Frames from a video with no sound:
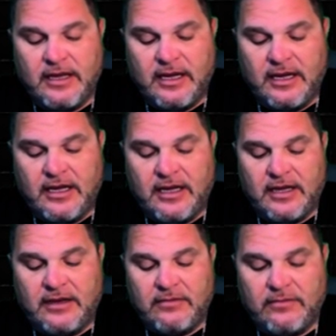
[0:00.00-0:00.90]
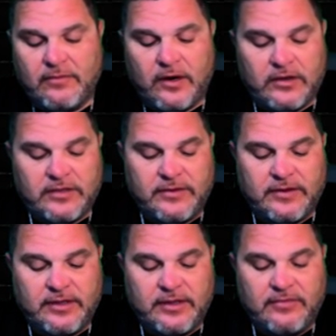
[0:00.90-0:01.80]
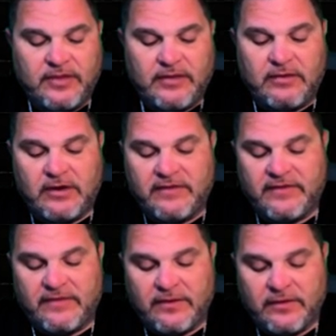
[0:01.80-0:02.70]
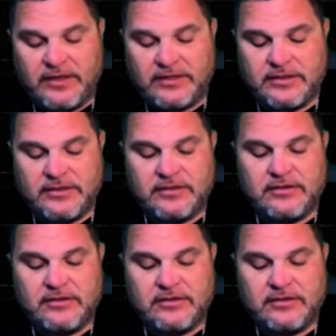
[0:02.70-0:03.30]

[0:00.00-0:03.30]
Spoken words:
And ultimately, me and my wife have always,